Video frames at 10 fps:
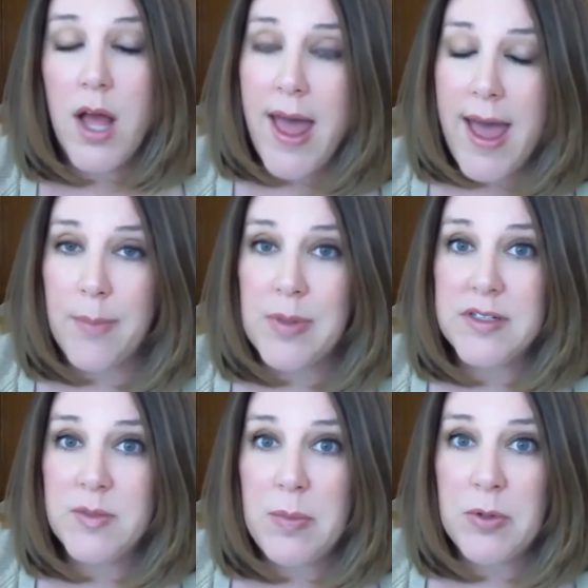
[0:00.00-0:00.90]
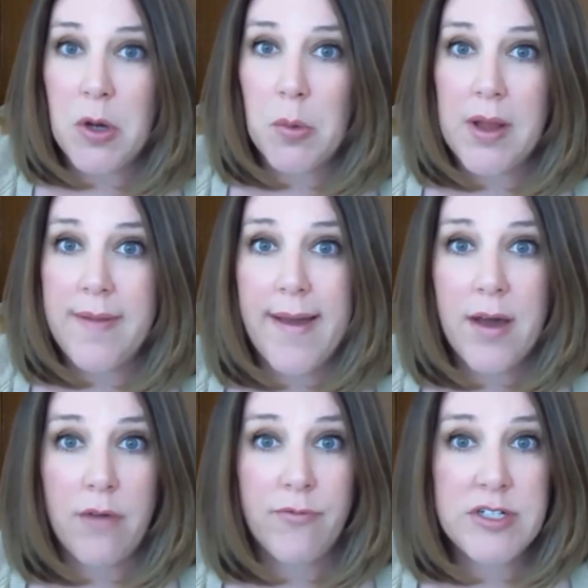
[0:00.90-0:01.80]
That happens. People don't really like
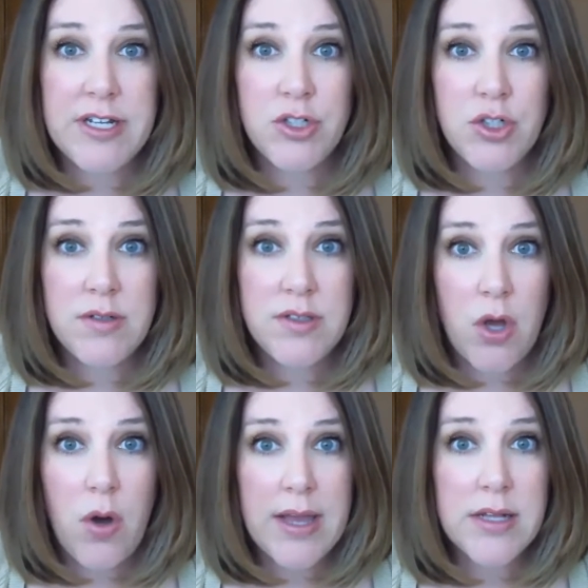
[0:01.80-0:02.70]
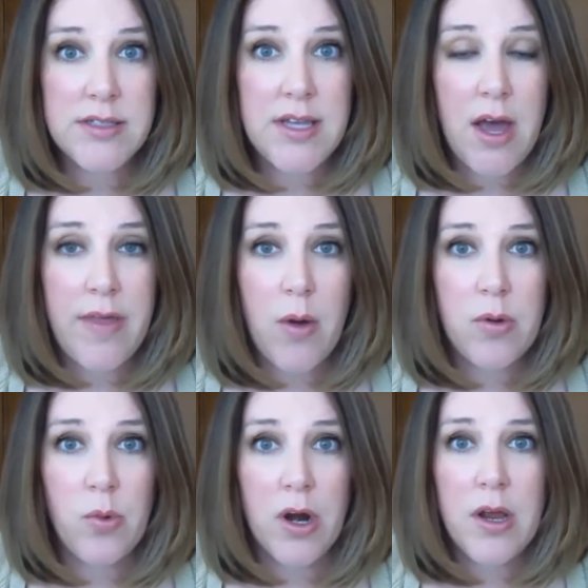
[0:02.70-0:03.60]
confrontation, so I can see how that
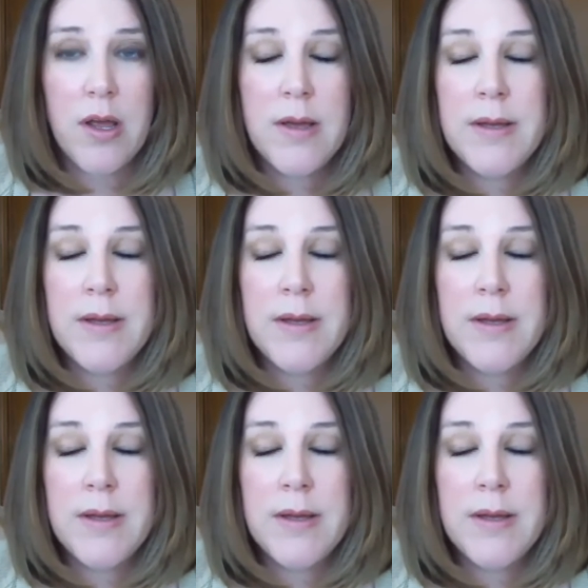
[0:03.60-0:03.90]
would work.